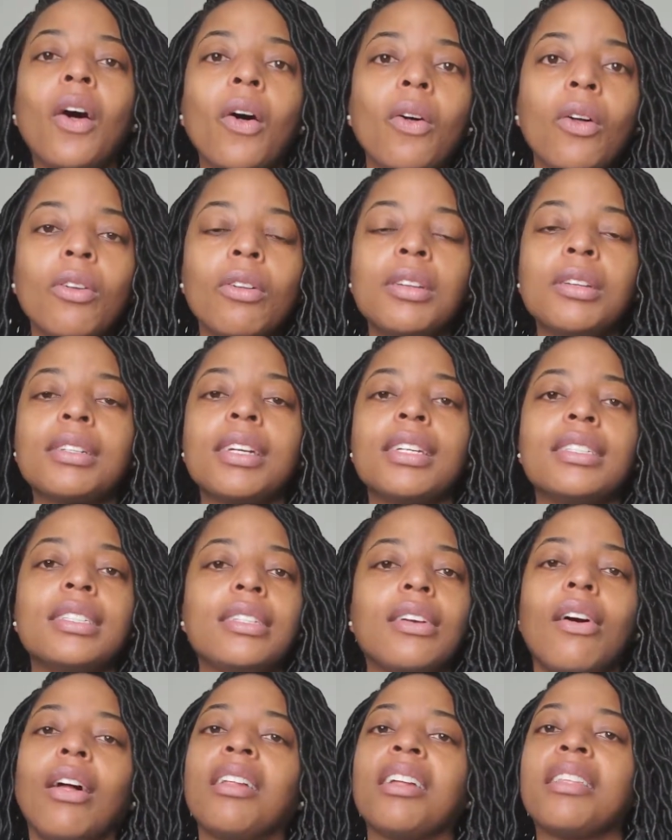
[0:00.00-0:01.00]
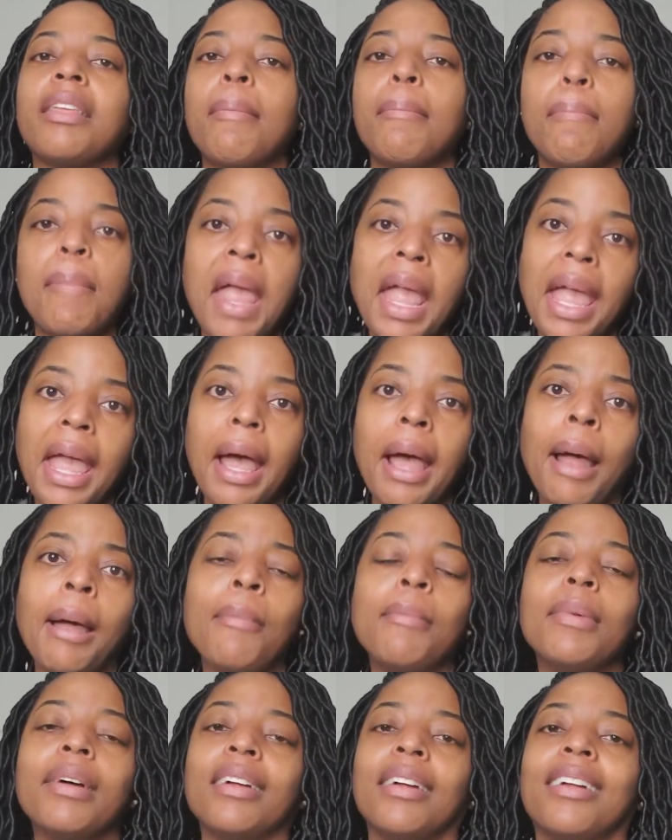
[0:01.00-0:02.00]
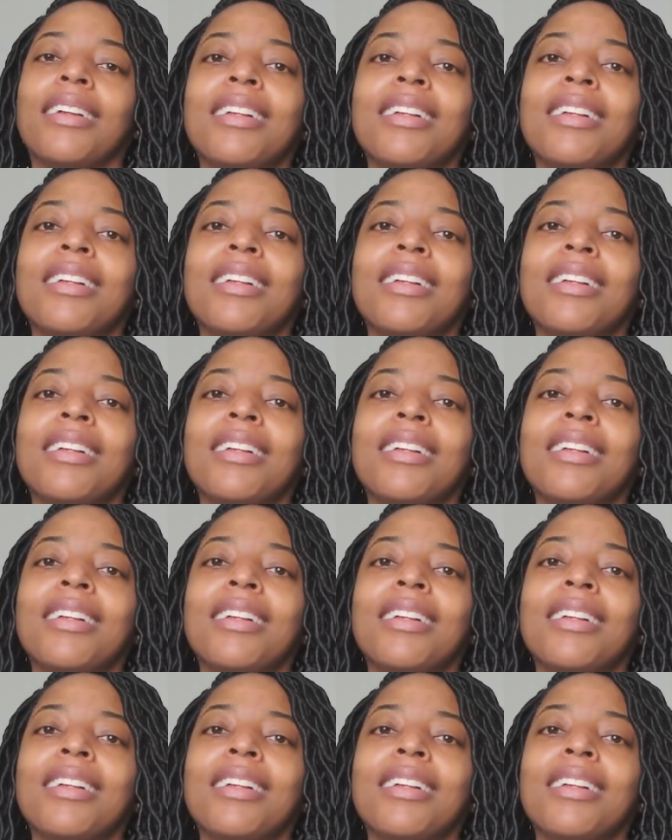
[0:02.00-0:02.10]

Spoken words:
old because he's calling them ma'am.